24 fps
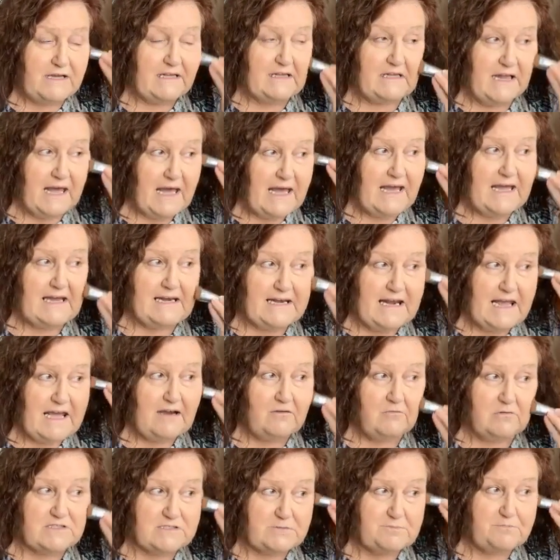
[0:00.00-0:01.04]
real hair
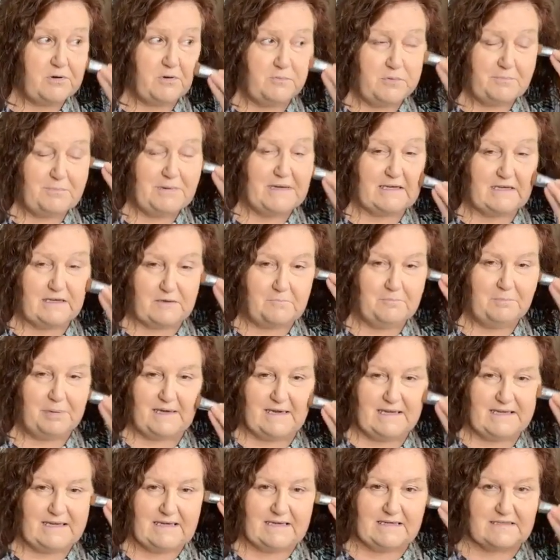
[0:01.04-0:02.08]
now is probably
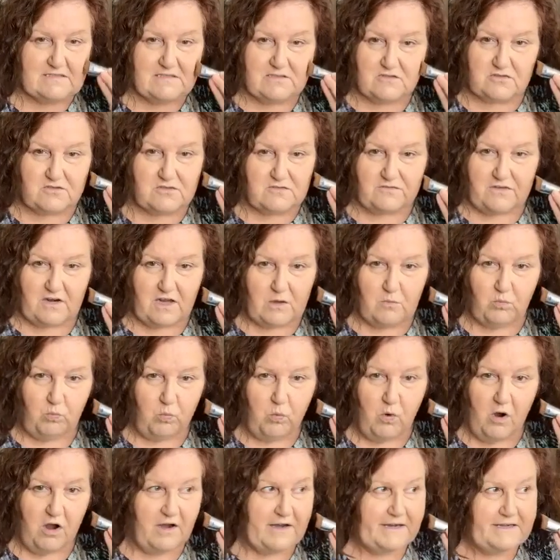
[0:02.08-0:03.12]
completely sort of like
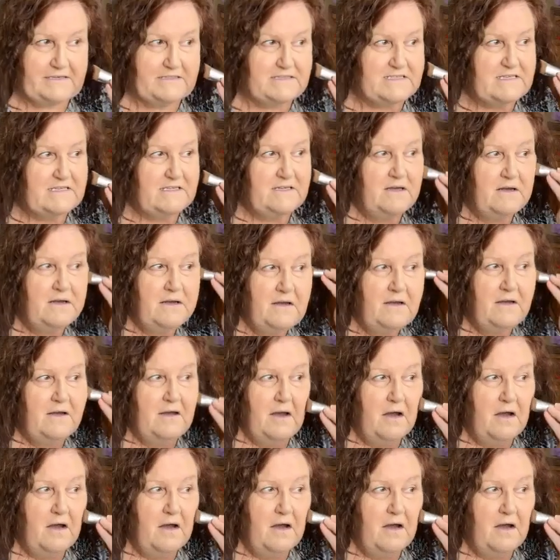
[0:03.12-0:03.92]
white.